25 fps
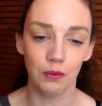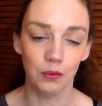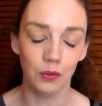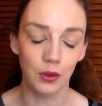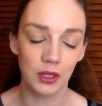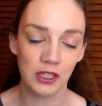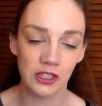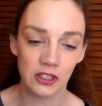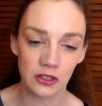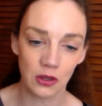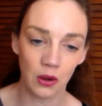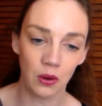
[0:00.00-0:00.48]

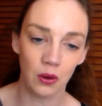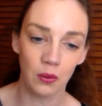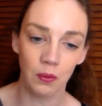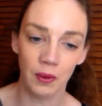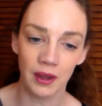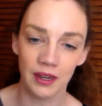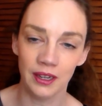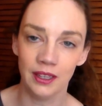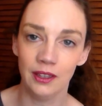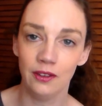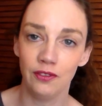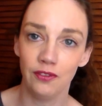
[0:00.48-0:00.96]
We saw
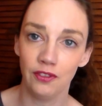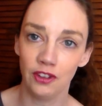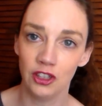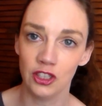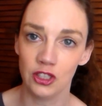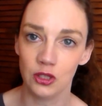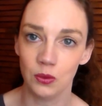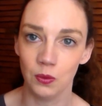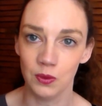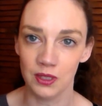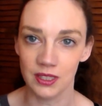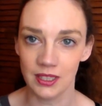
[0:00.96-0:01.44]
when he
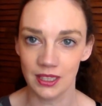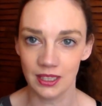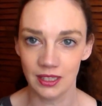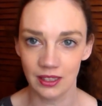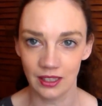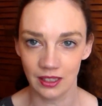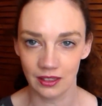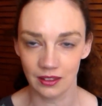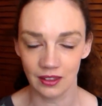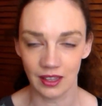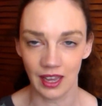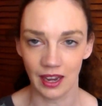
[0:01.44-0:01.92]
first was
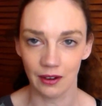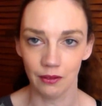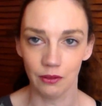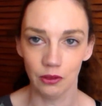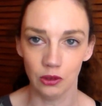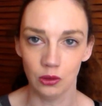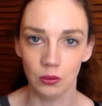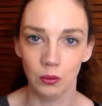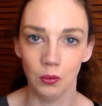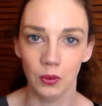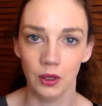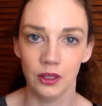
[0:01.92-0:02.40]
in that
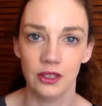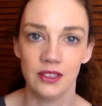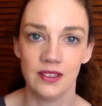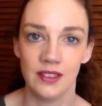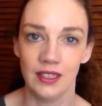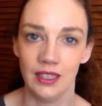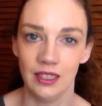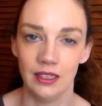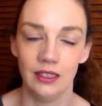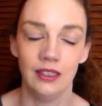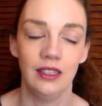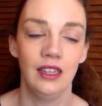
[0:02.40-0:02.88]
room with
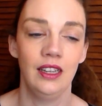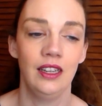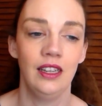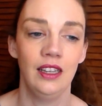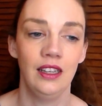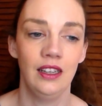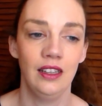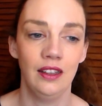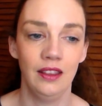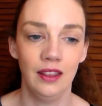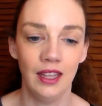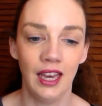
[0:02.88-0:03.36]
Sid
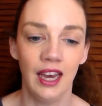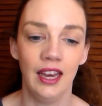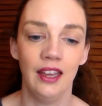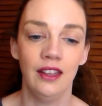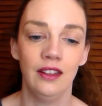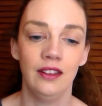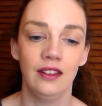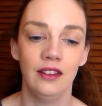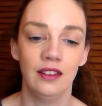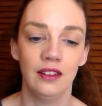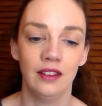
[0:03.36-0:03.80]
that